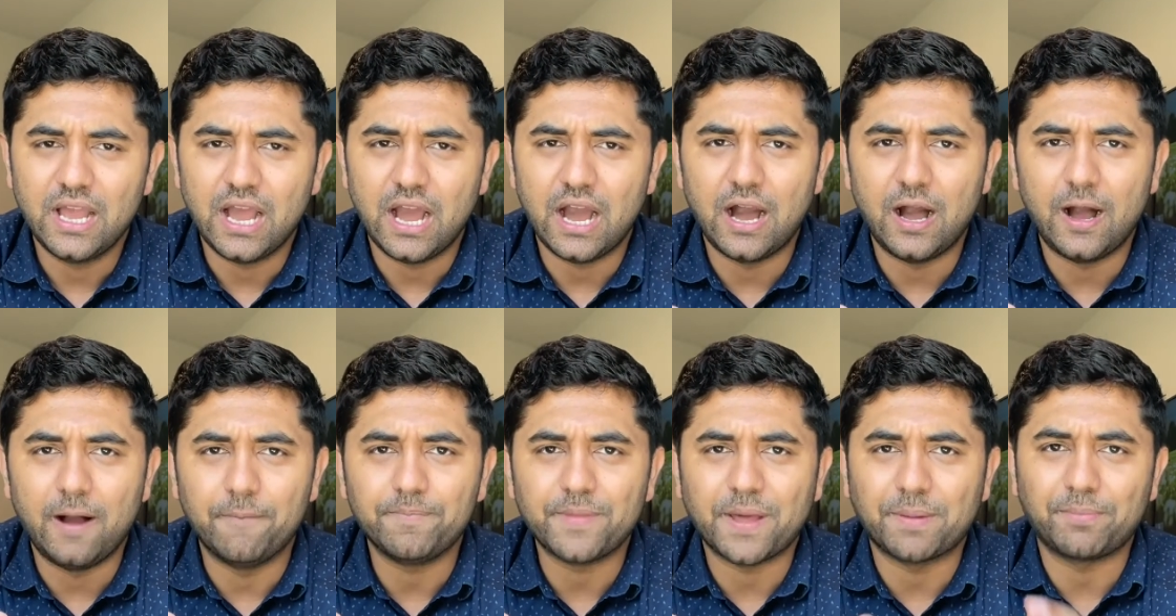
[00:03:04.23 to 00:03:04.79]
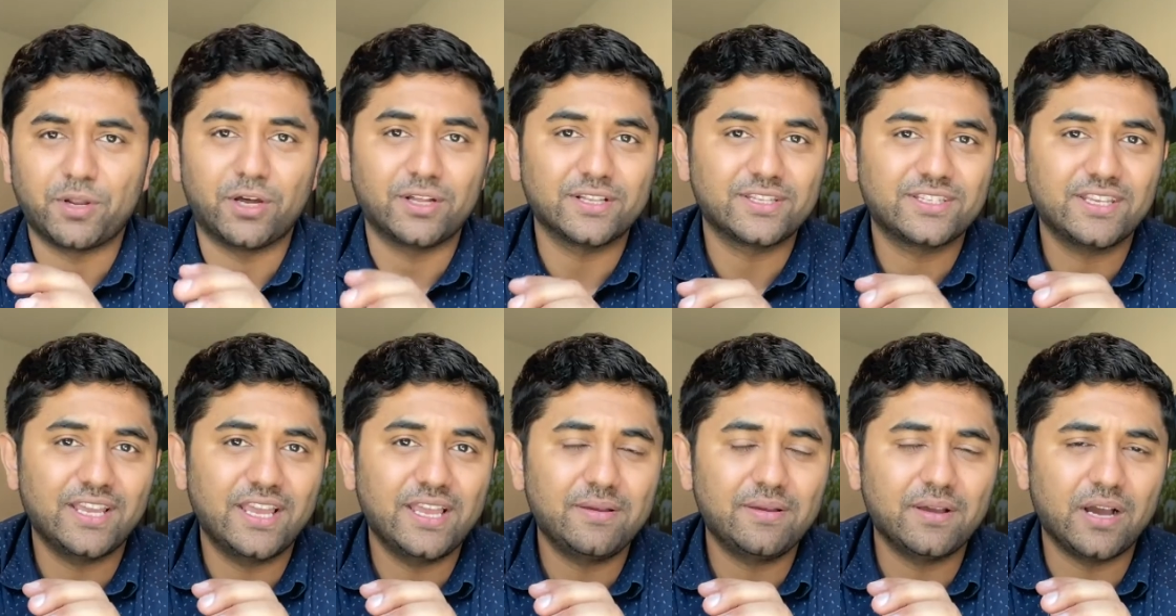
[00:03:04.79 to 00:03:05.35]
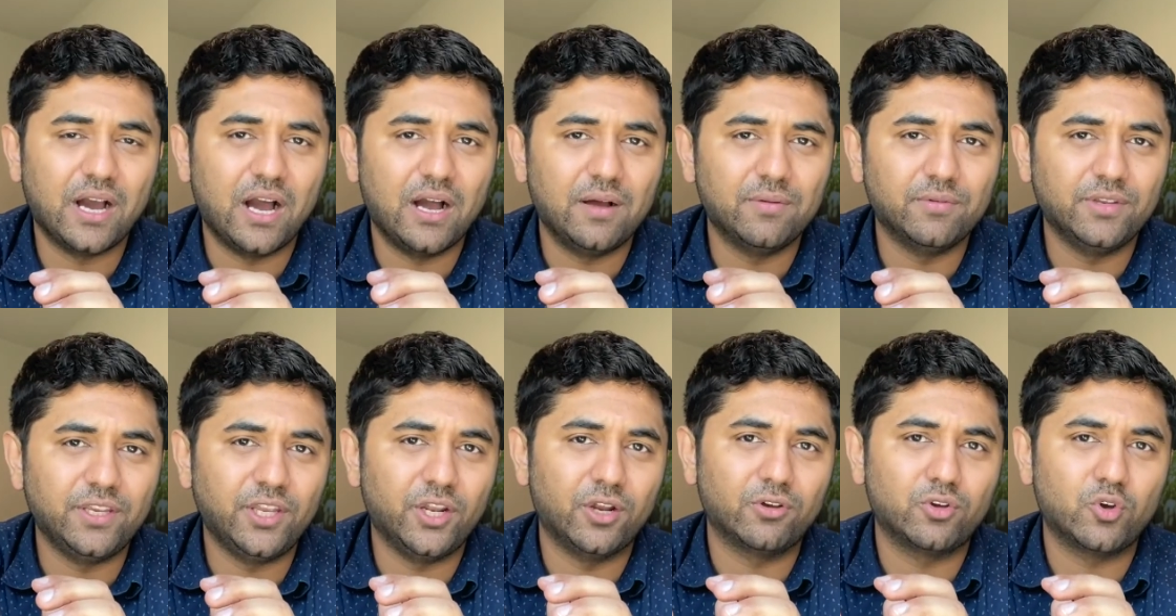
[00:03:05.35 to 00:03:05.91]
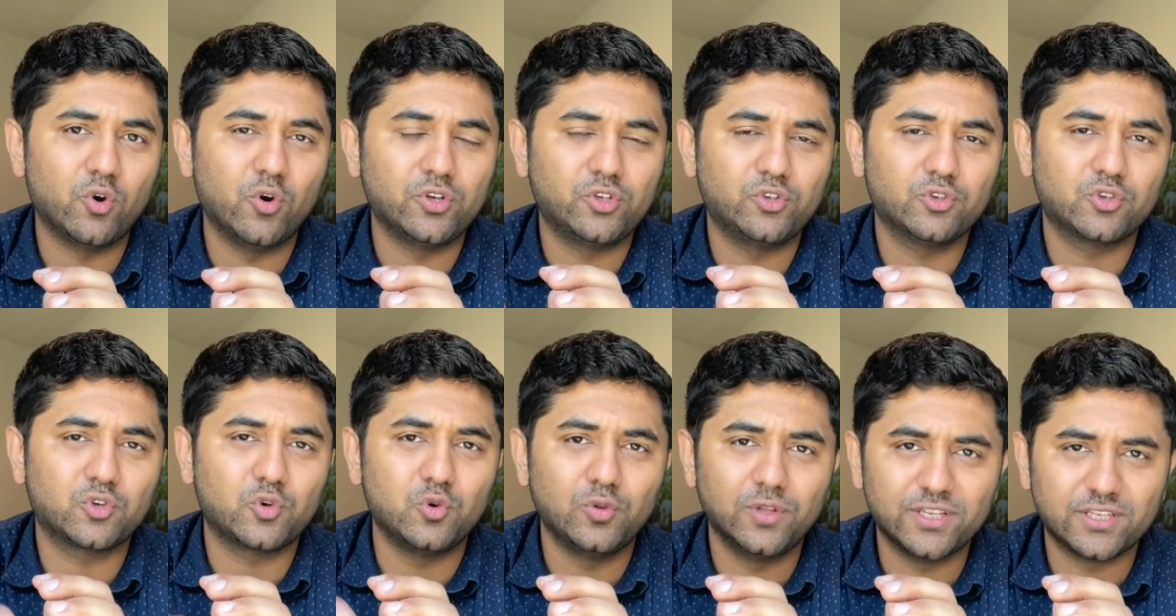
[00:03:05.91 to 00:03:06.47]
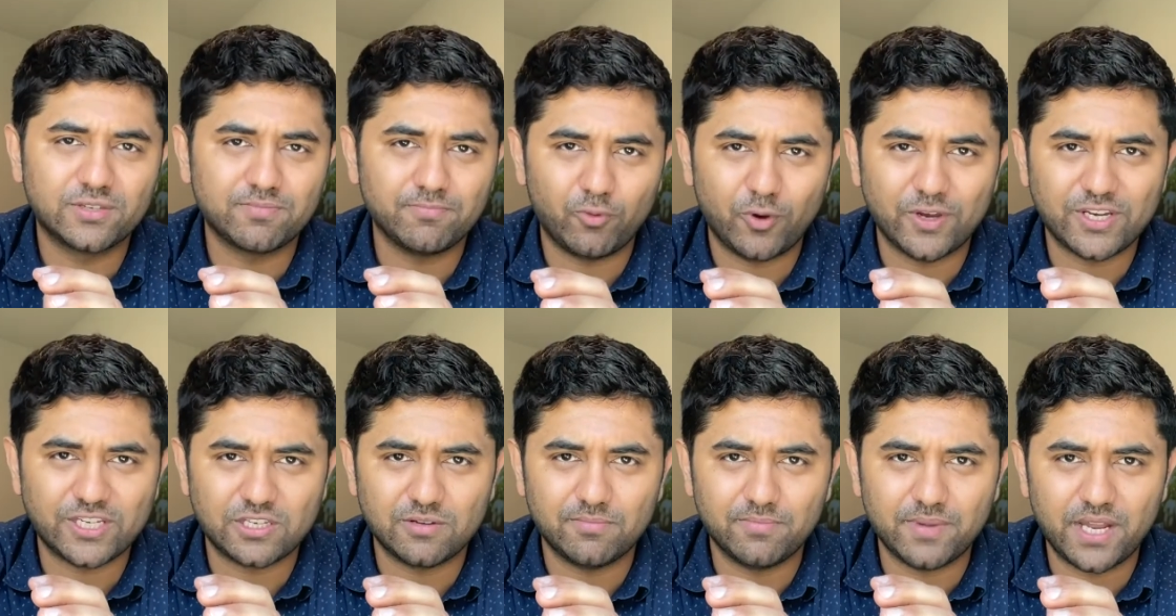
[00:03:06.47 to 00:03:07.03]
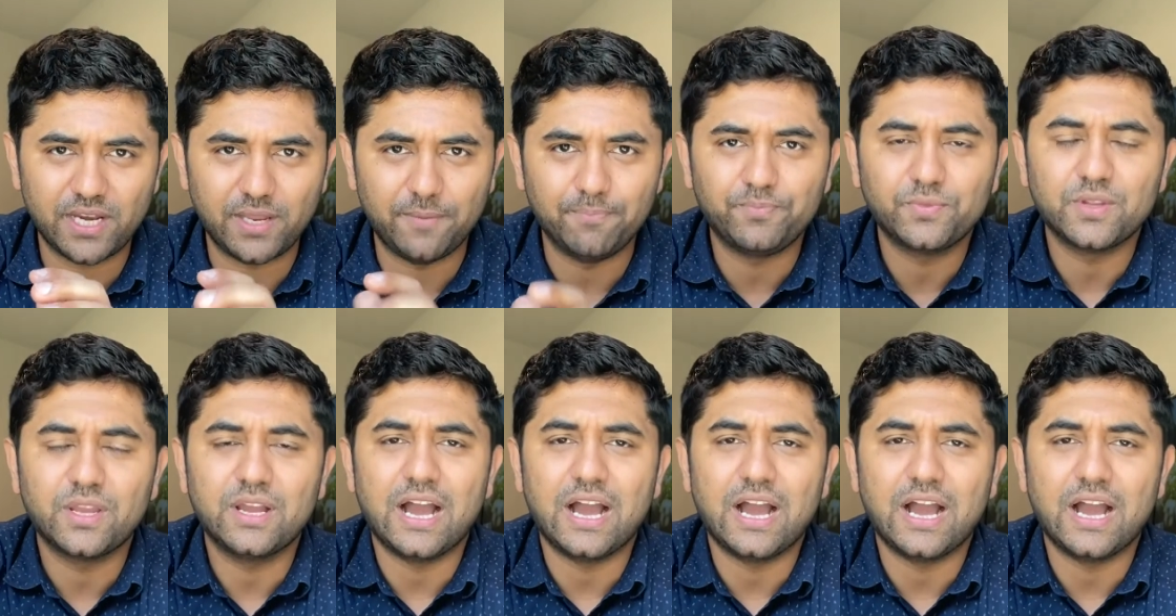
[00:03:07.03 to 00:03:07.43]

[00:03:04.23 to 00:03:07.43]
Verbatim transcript: Uh, I'm not saying, uh, you know, going to school is waste of money.